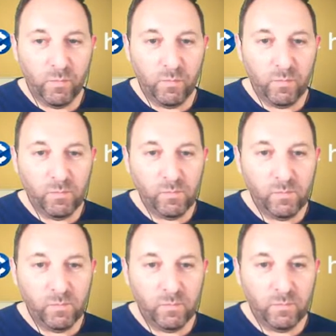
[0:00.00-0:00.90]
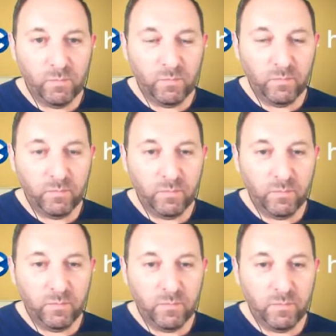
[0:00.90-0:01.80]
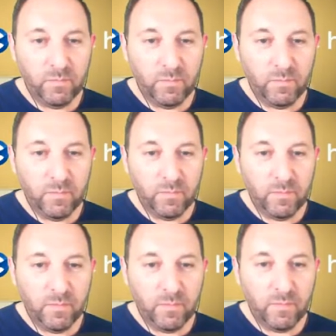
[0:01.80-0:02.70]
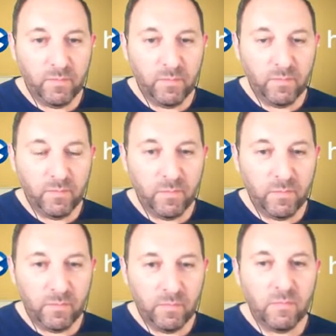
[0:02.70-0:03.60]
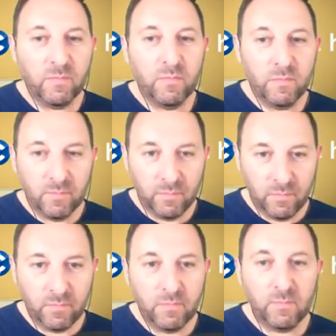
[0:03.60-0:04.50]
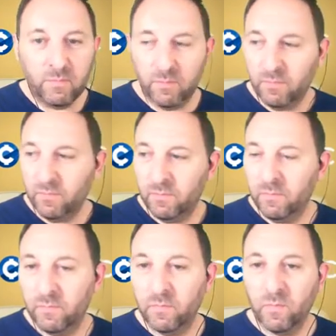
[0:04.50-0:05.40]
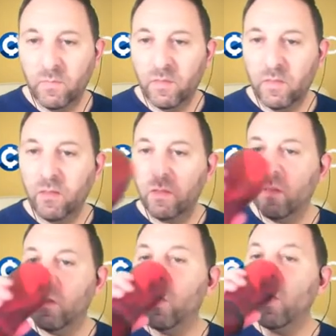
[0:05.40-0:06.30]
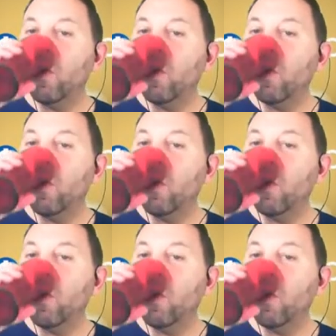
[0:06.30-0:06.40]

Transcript: This person isn't speaking.